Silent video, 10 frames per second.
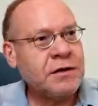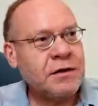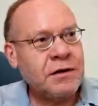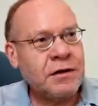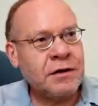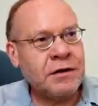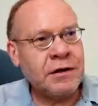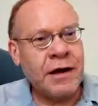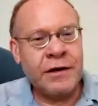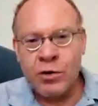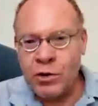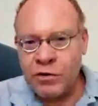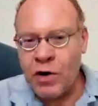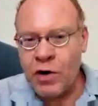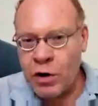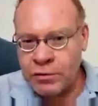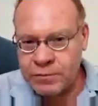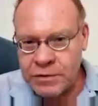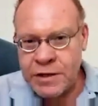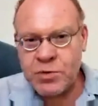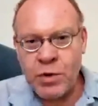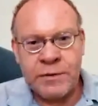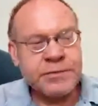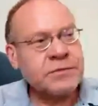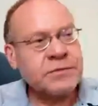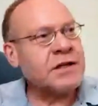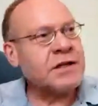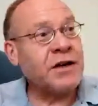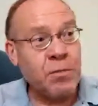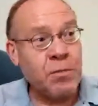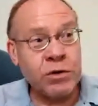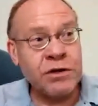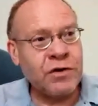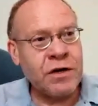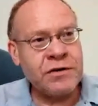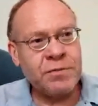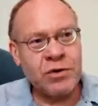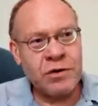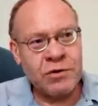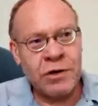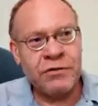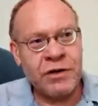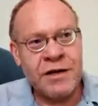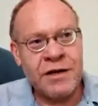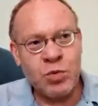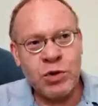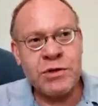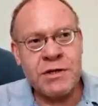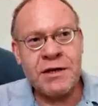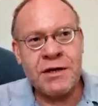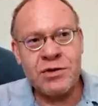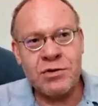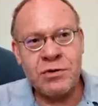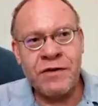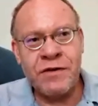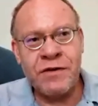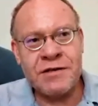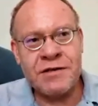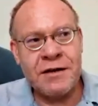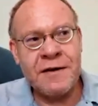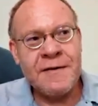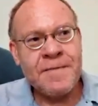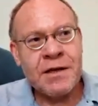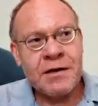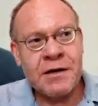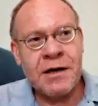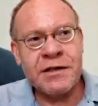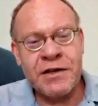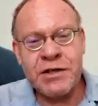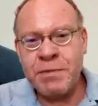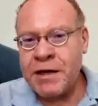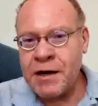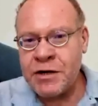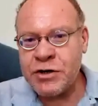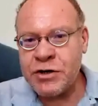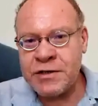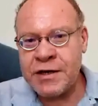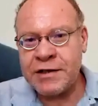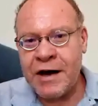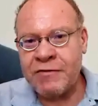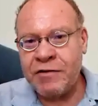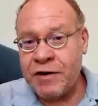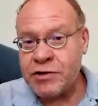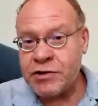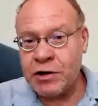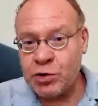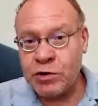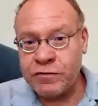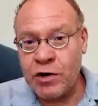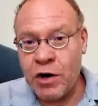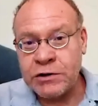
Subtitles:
And the rule of law as well. That's very important for us, because one of the things we do seek is to invest in, relatively speaking, countries that have a very solid rule of law,